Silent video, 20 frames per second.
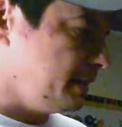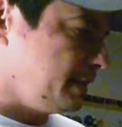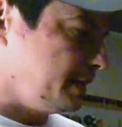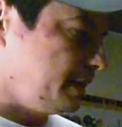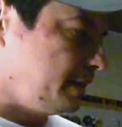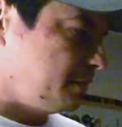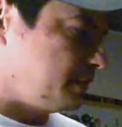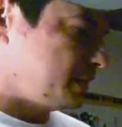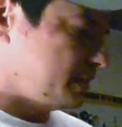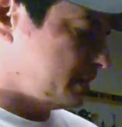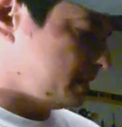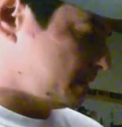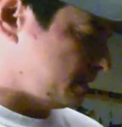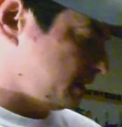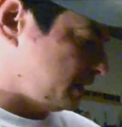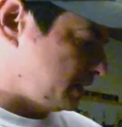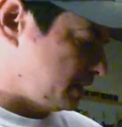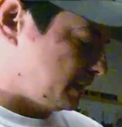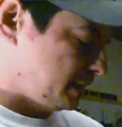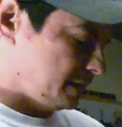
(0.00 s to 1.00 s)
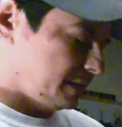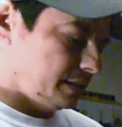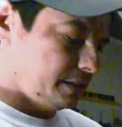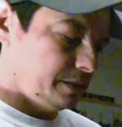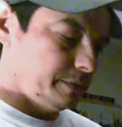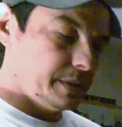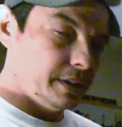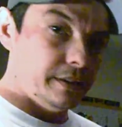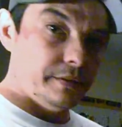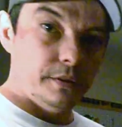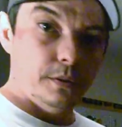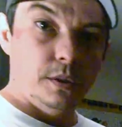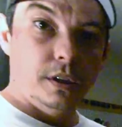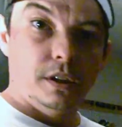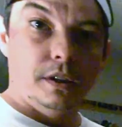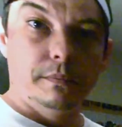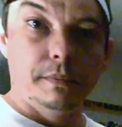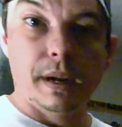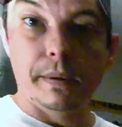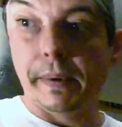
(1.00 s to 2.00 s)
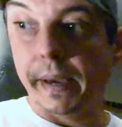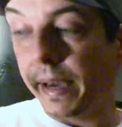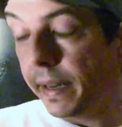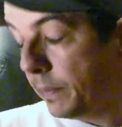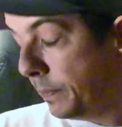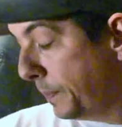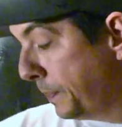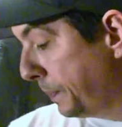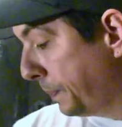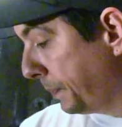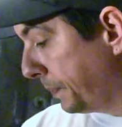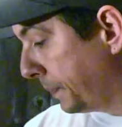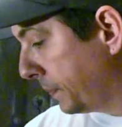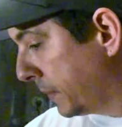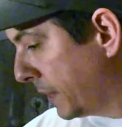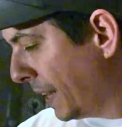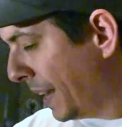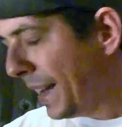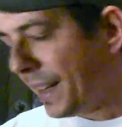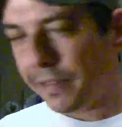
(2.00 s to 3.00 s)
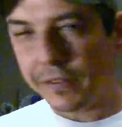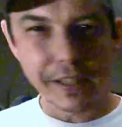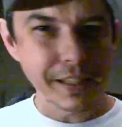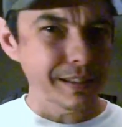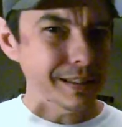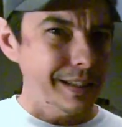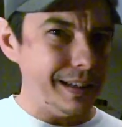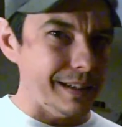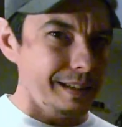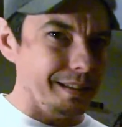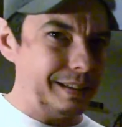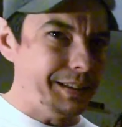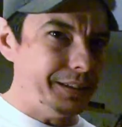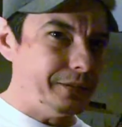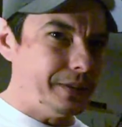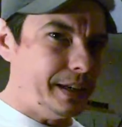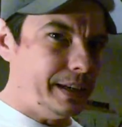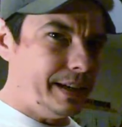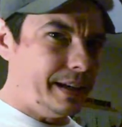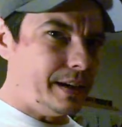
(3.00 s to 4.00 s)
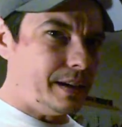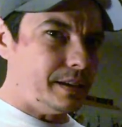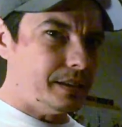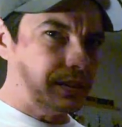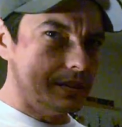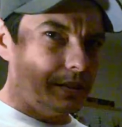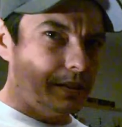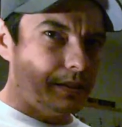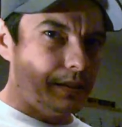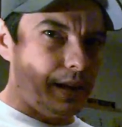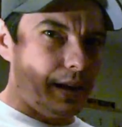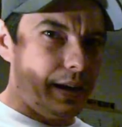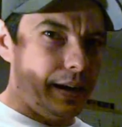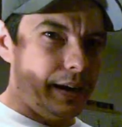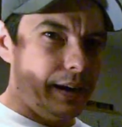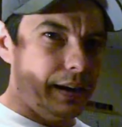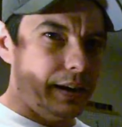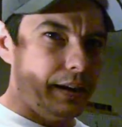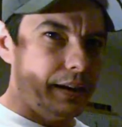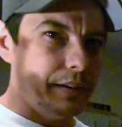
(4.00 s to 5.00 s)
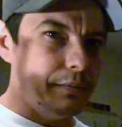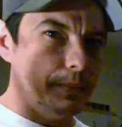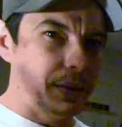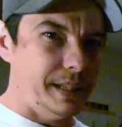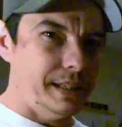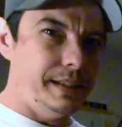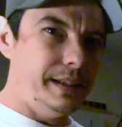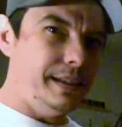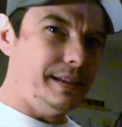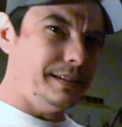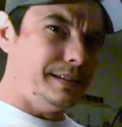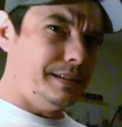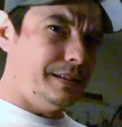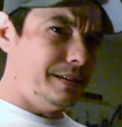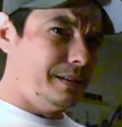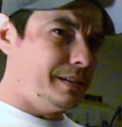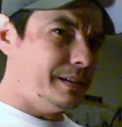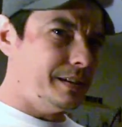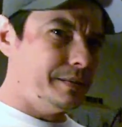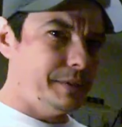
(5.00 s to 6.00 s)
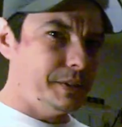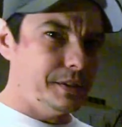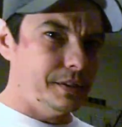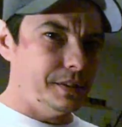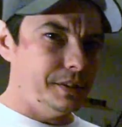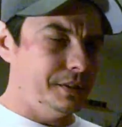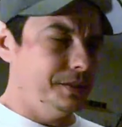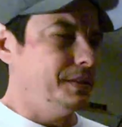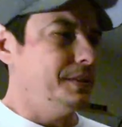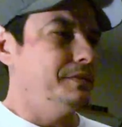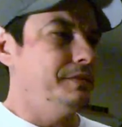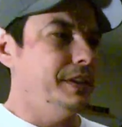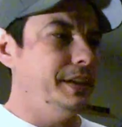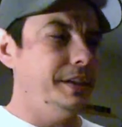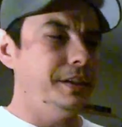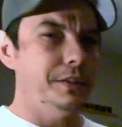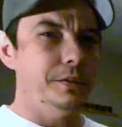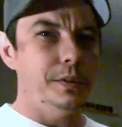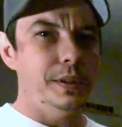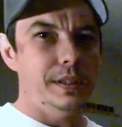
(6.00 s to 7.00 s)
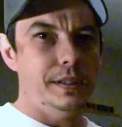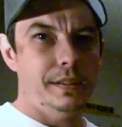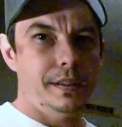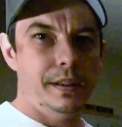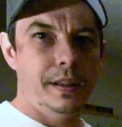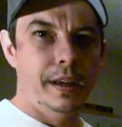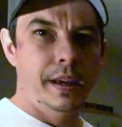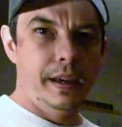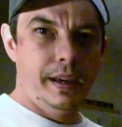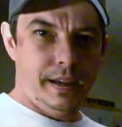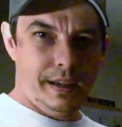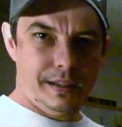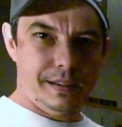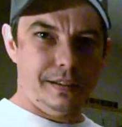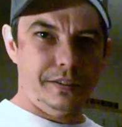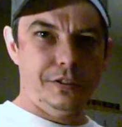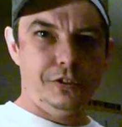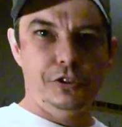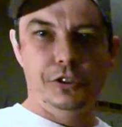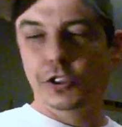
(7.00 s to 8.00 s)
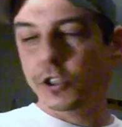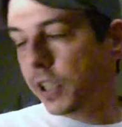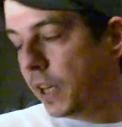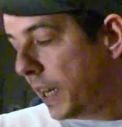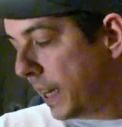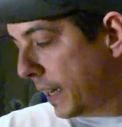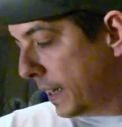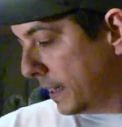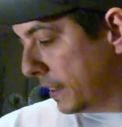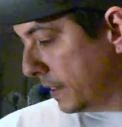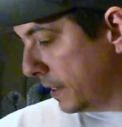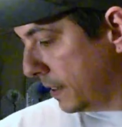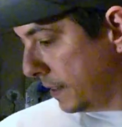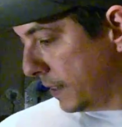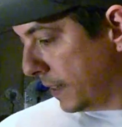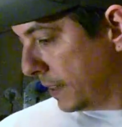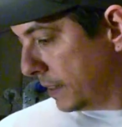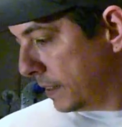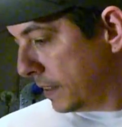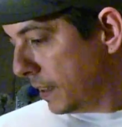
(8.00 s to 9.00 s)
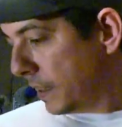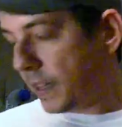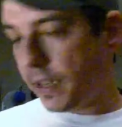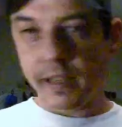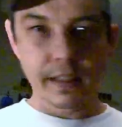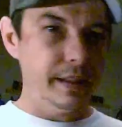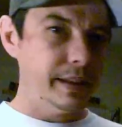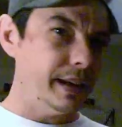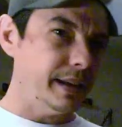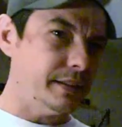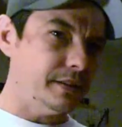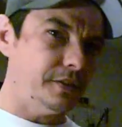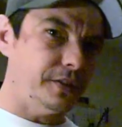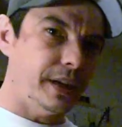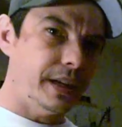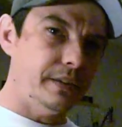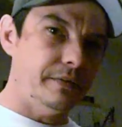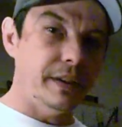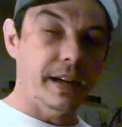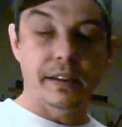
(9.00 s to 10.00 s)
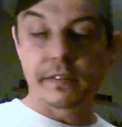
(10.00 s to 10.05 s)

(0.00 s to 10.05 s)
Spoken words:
it's a little bit off the wall, my bad. And if you hear a lot of clicking right now, it's because my DSLR that I'm using to shoot this video with has a giant lens on it that's trying to find